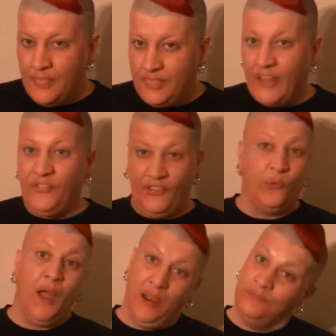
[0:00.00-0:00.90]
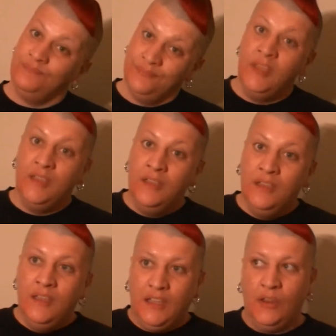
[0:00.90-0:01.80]
that's the threat.
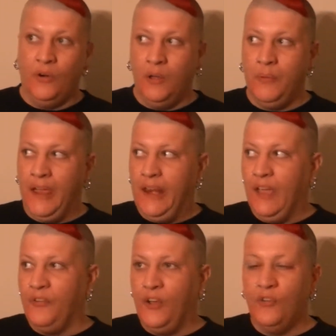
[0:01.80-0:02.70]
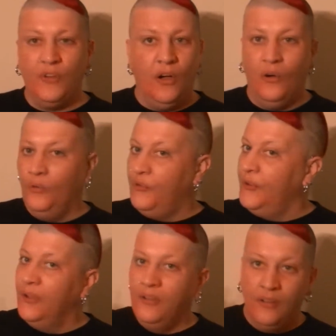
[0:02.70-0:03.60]
You know what I mean? If you don't
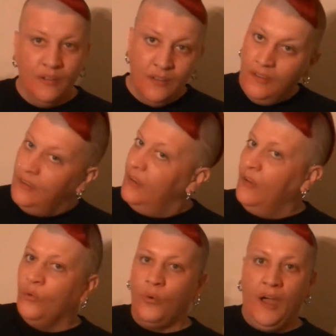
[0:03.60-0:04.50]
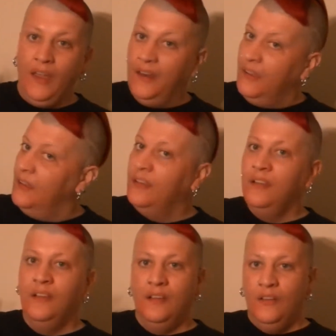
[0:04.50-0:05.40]
run
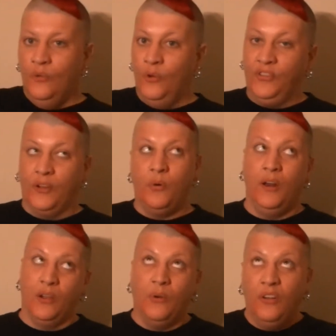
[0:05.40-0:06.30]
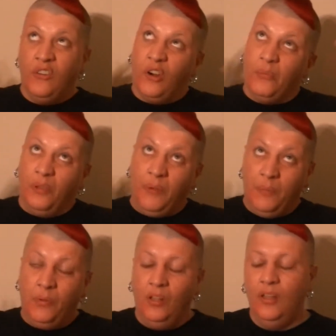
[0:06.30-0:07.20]
with the quote-unquote normal
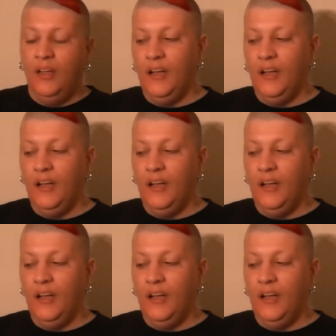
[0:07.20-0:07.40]
people,